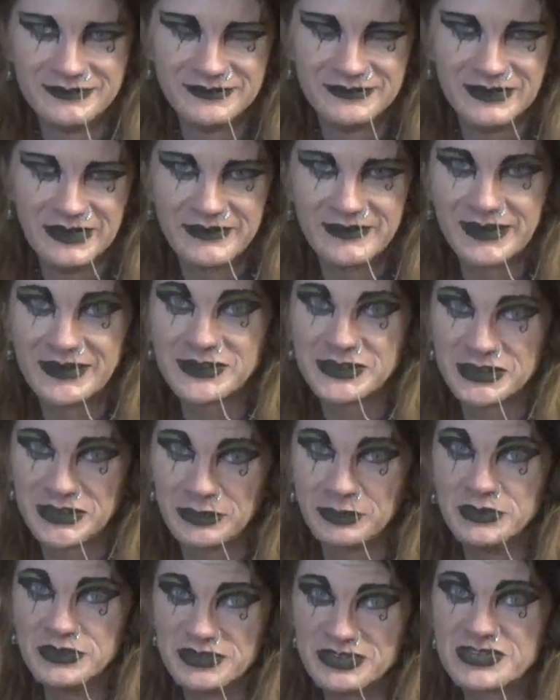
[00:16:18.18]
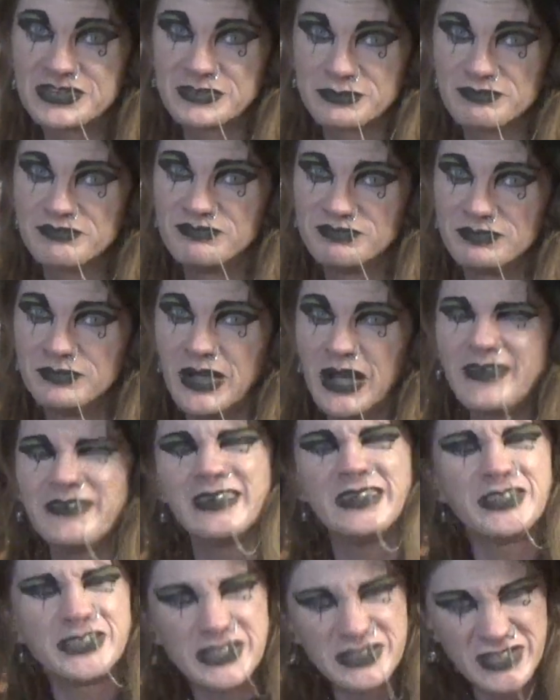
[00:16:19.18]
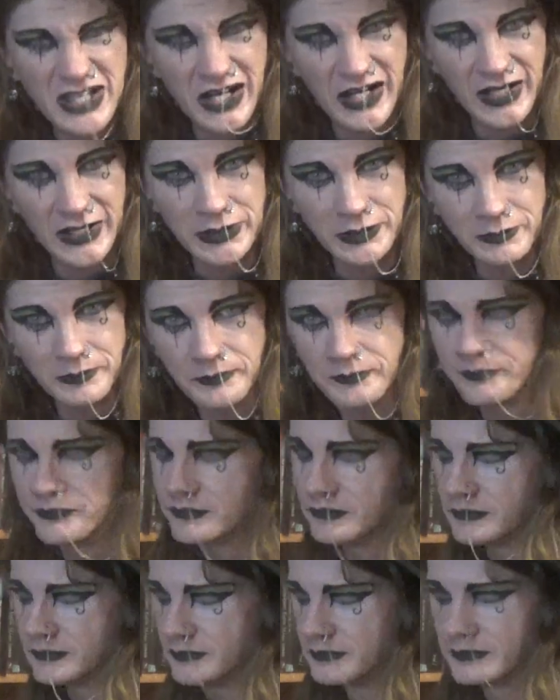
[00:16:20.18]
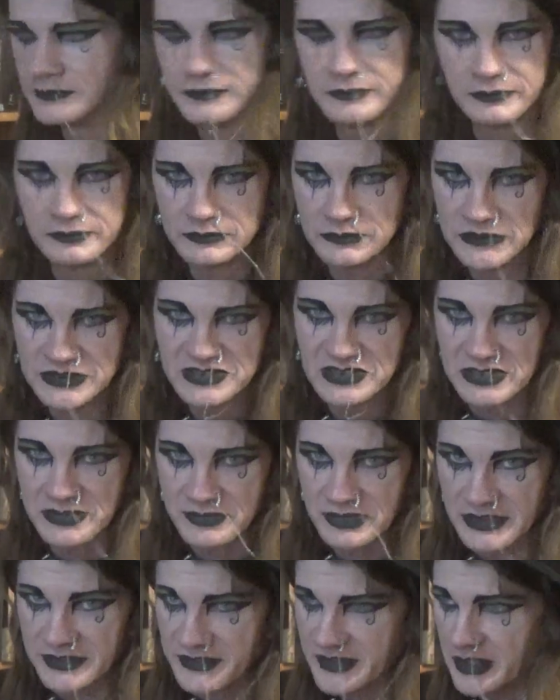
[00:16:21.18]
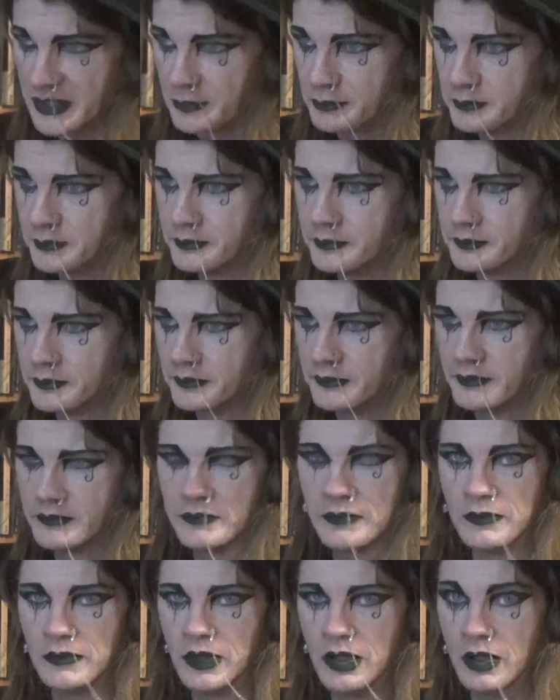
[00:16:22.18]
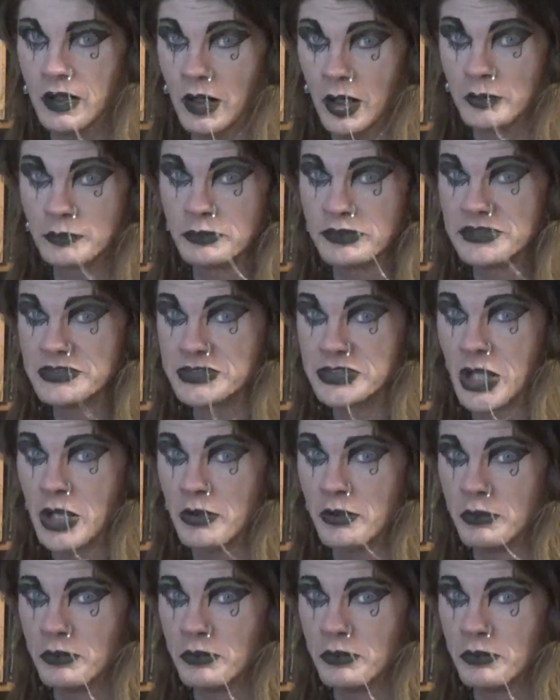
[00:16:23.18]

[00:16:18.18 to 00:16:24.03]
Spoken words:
I think she's high. Let's leave it at that. On with the show.